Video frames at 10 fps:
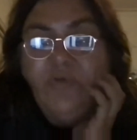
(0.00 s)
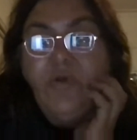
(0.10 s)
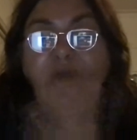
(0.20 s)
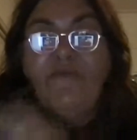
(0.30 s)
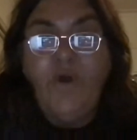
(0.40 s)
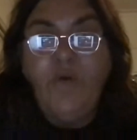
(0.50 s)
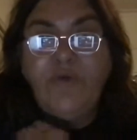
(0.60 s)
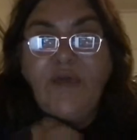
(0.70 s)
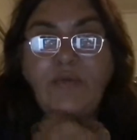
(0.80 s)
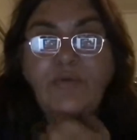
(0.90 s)
if I was
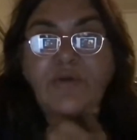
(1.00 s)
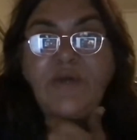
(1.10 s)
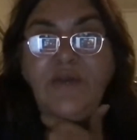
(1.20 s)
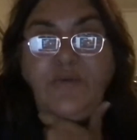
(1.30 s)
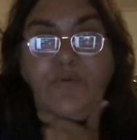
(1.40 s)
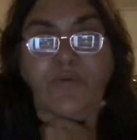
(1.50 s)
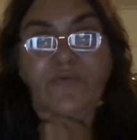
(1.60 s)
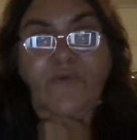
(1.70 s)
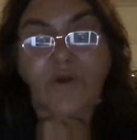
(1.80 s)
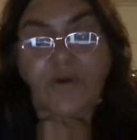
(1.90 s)
able to get to the
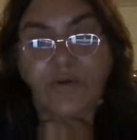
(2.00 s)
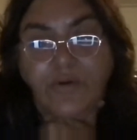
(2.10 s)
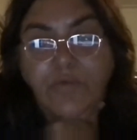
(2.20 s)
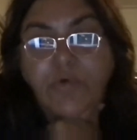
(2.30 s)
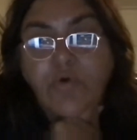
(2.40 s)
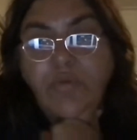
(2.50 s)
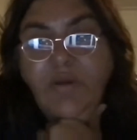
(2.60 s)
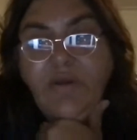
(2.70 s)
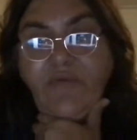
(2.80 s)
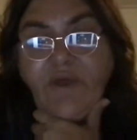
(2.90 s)
phone and call
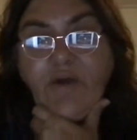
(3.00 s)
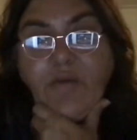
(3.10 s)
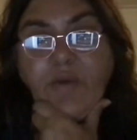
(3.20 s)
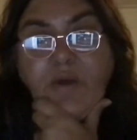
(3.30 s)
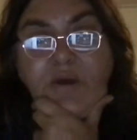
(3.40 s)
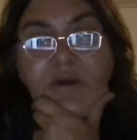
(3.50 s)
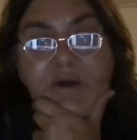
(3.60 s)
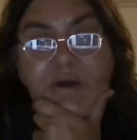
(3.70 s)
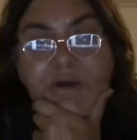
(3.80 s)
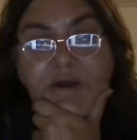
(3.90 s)
police for help,
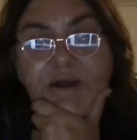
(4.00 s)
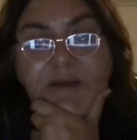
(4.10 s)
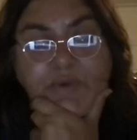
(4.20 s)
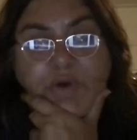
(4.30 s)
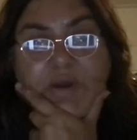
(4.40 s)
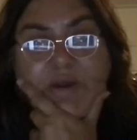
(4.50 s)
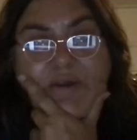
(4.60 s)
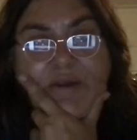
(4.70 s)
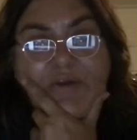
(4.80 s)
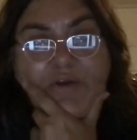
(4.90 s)
9 out of
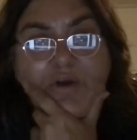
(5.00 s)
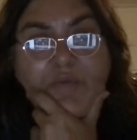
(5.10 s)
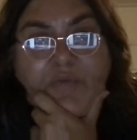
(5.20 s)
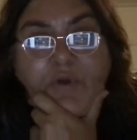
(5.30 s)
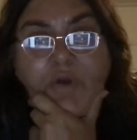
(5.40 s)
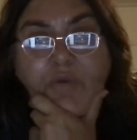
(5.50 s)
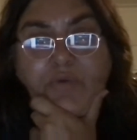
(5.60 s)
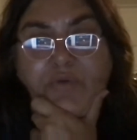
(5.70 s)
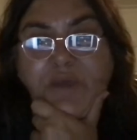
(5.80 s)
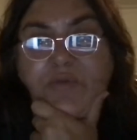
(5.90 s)
10 times I was
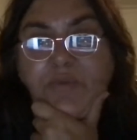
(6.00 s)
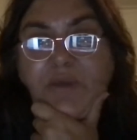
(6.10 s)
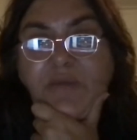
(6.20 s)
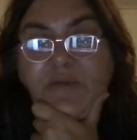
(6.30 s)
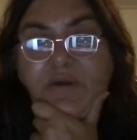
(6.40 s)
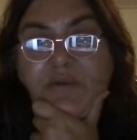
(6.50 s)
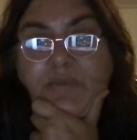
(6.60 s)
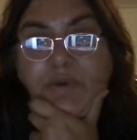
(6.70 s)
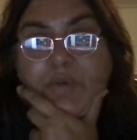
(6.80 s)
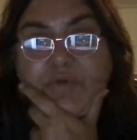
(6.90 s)
deemed to be the
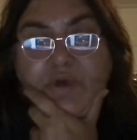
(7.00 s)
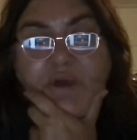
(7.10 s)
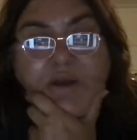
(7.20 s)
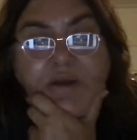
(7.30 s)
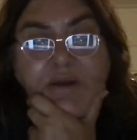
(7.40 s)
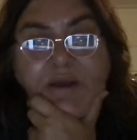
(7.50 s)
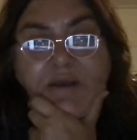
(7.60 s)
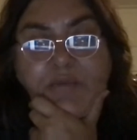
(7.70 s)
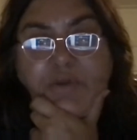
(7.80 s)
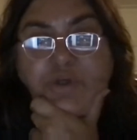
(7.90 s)
perpetrator,
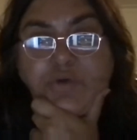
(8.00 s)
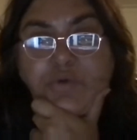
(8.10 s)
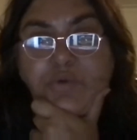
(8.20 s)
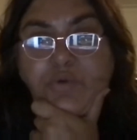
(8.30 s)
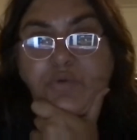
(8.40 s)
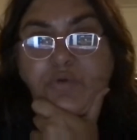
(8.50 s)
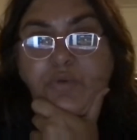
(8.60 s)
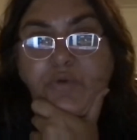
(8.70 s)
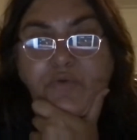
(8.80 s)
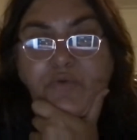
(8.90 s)
and my children were
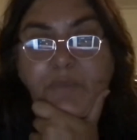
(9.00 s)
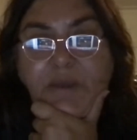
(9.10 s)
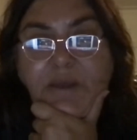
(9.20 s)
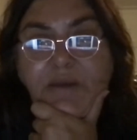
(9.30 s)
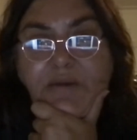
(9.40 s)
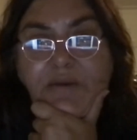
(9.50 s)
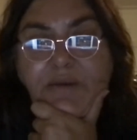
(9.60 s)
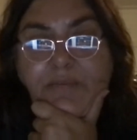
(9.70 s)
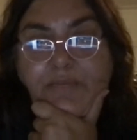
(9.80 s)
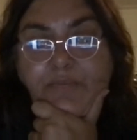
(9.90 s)
removed from me, and
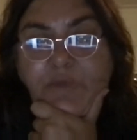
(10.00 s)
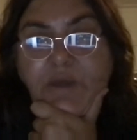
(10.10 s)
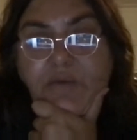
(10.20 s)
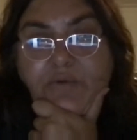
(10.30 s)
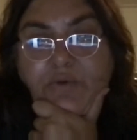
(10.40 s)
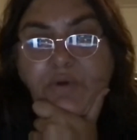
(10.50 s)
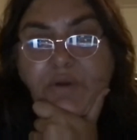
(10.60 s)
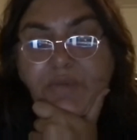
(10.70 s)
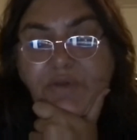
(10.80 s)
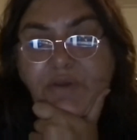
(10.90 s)
yeah, it was quite
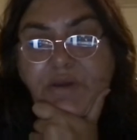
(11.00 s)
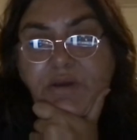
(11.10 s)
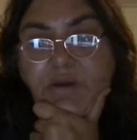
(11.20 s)
upsetting.